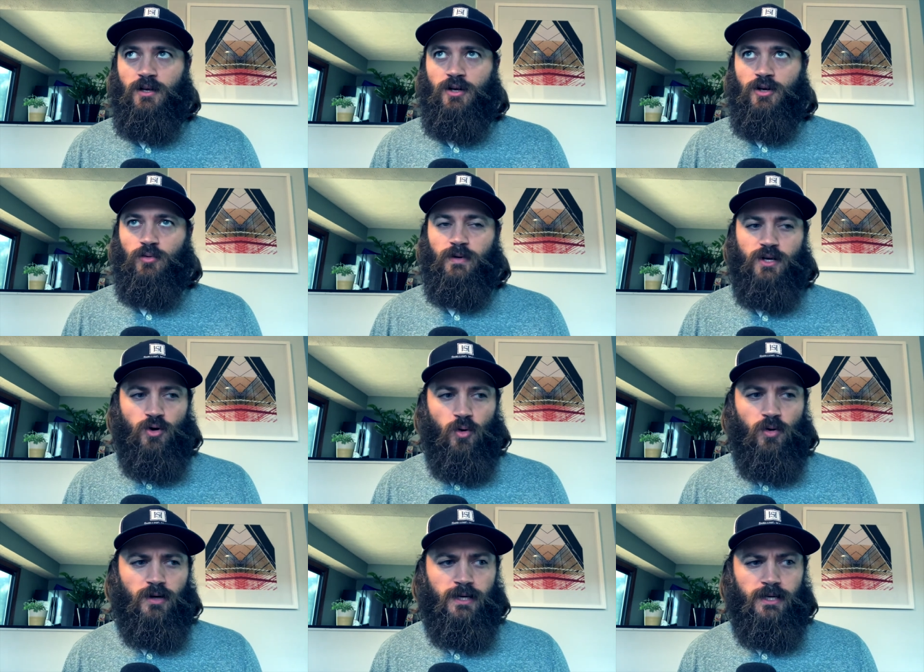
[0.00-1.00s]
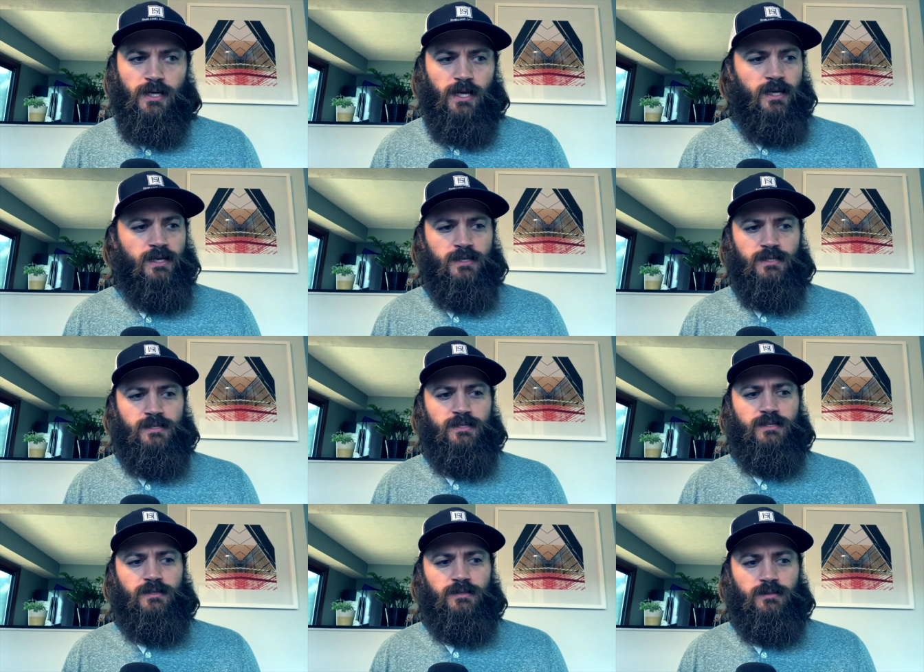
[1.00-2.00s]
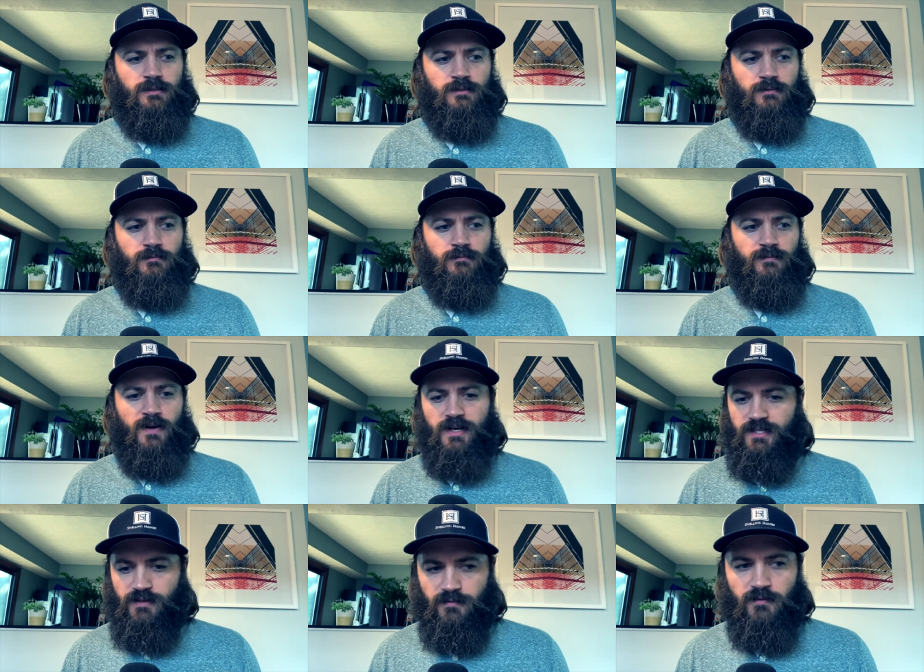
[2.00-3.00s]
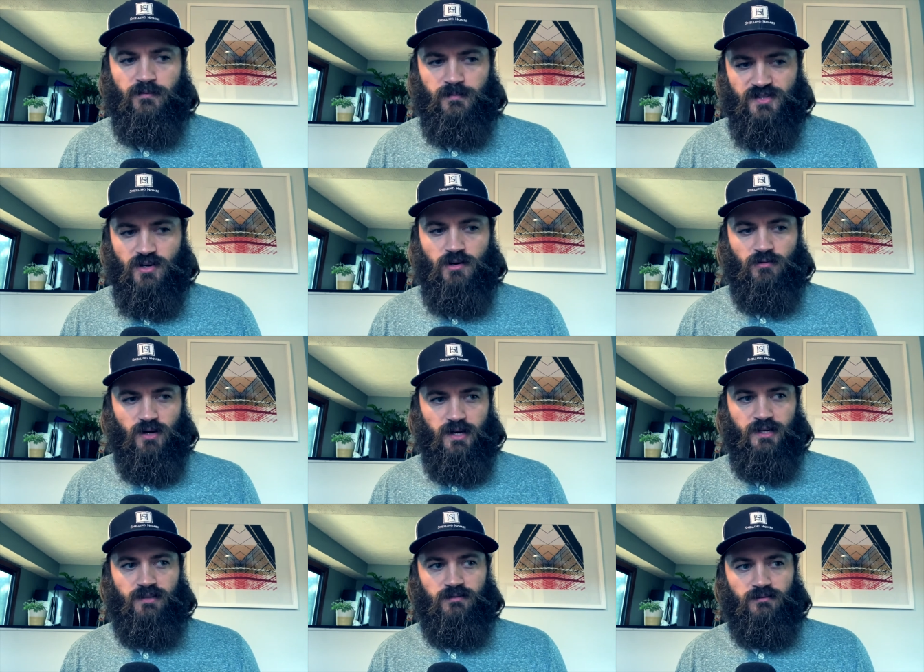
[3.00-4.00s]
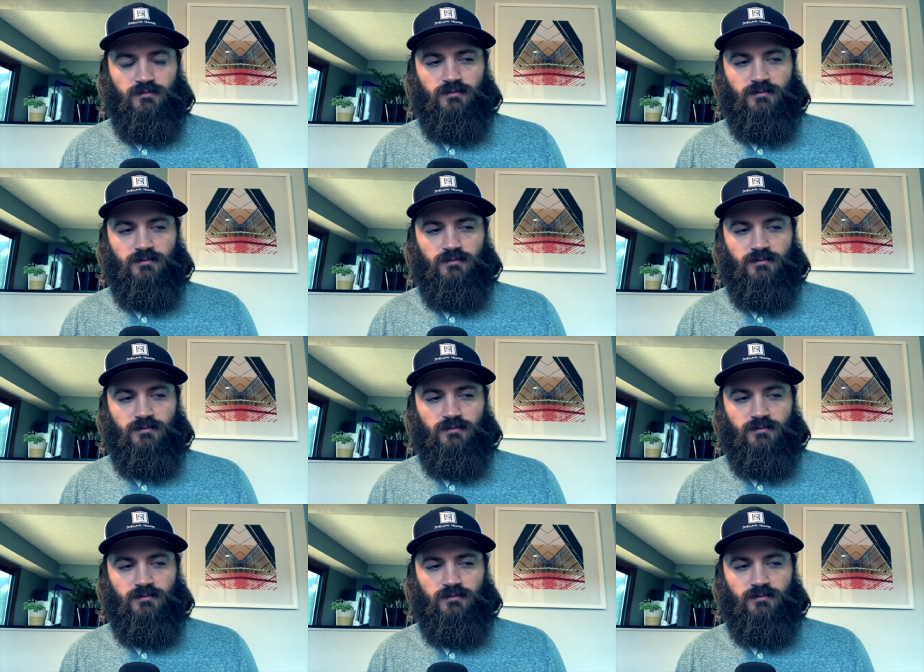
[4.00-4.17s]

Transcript: Recording is very different from songwriting.